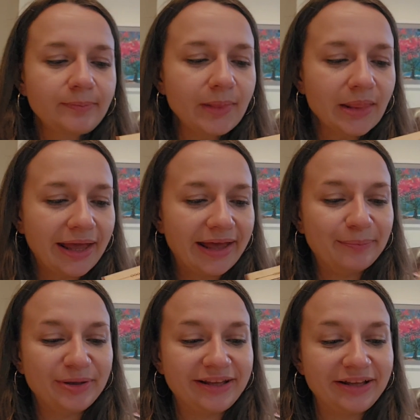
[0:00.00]

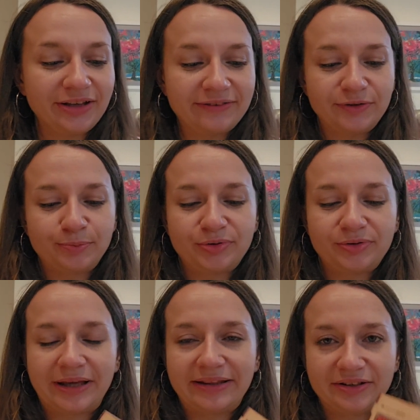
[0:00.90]
But then you have to put
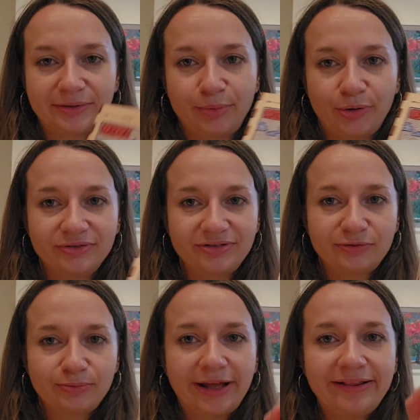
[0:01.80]
together the box
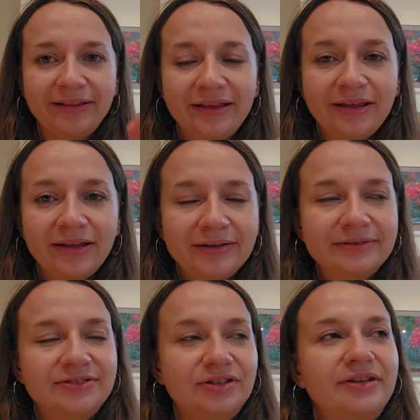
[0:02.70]
as well.
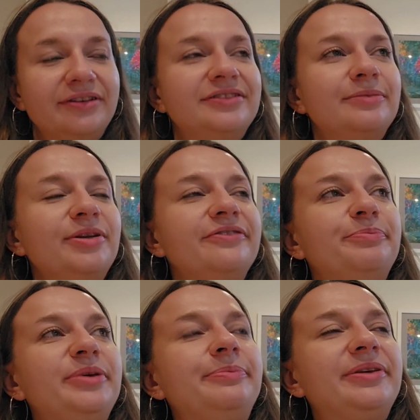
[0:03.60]
Sorry, there's a bit of
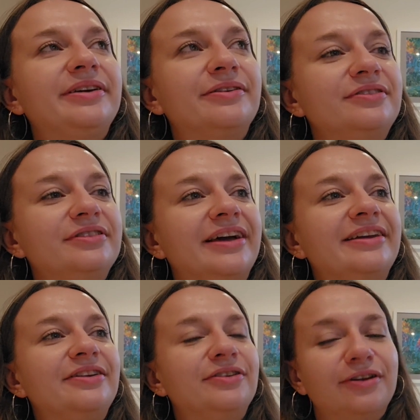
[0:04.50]
beeping outside.
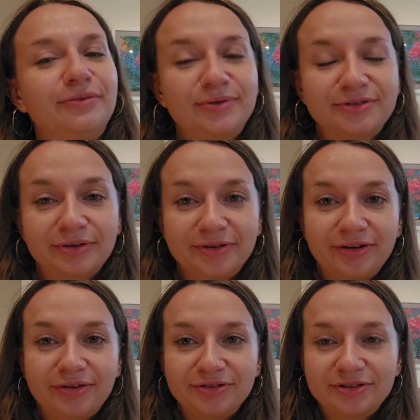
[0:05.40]
I don't know what's going
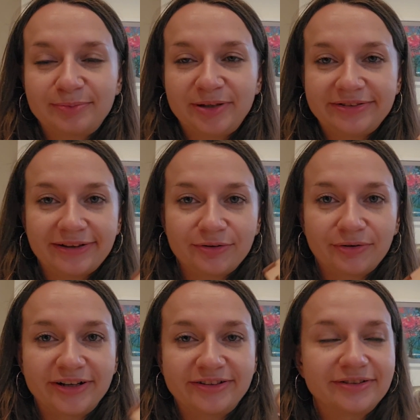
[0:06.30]
on. Just please
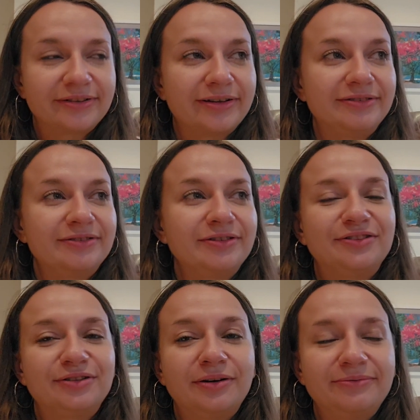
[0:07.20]
ignore it.
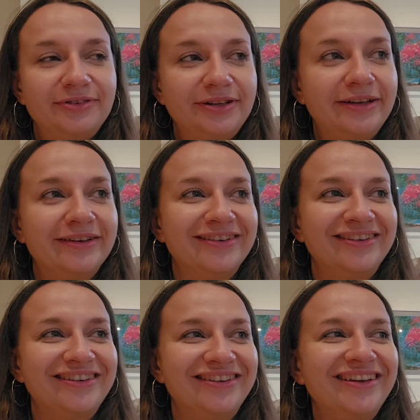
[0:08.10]
It's hopefully
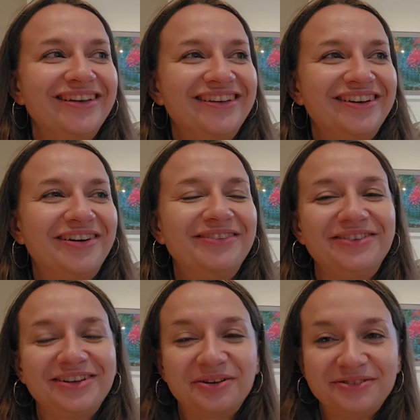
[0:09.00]

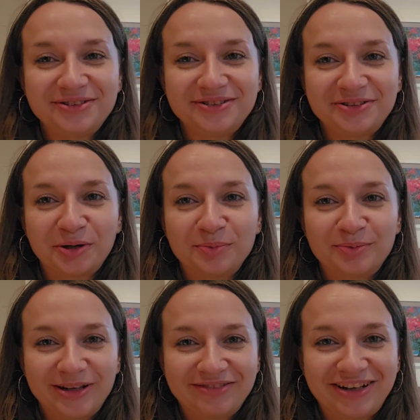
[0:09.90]
going to stop,
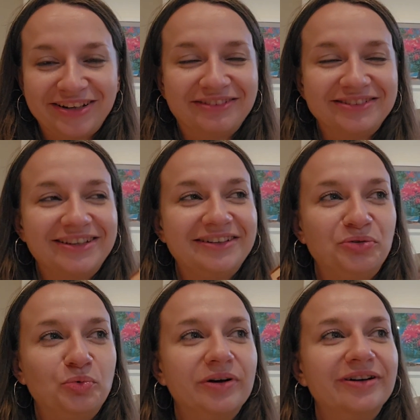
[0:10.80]
but right now it's
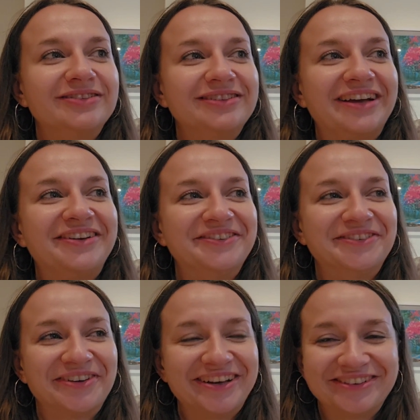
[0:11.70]
getting worse. I don't
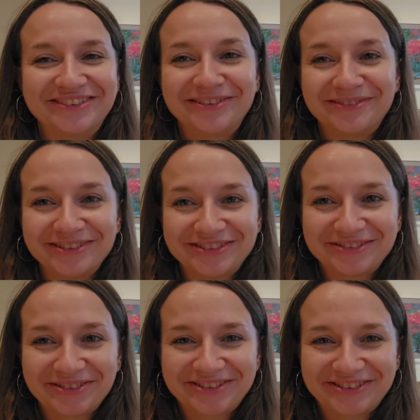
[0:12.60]
know
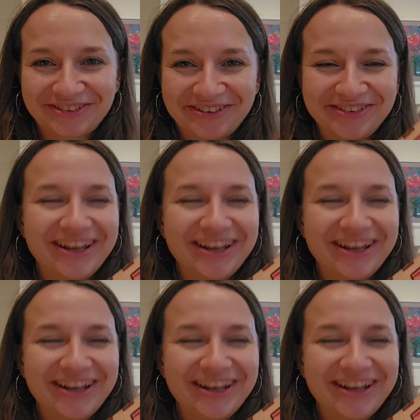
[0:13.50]
what's wrong.